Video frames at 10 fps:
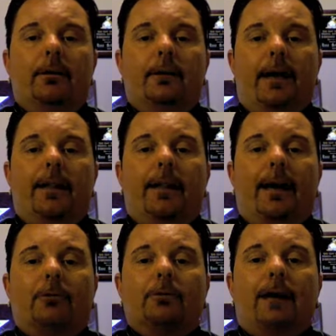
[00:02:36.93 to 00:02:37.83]
ten
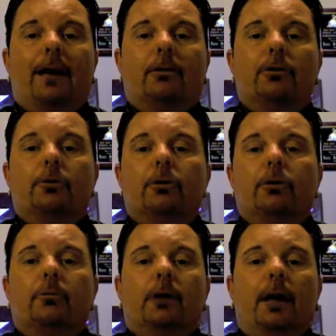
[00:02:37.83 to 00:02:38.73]
thousand dollar
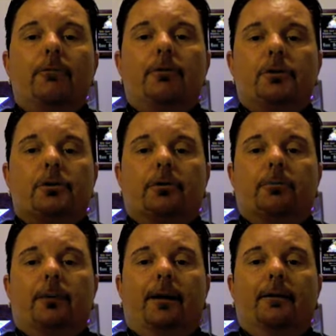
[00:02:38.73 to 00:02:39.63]
term life insurance
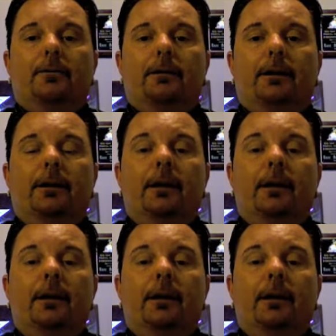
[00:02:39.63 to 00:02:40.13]
policy.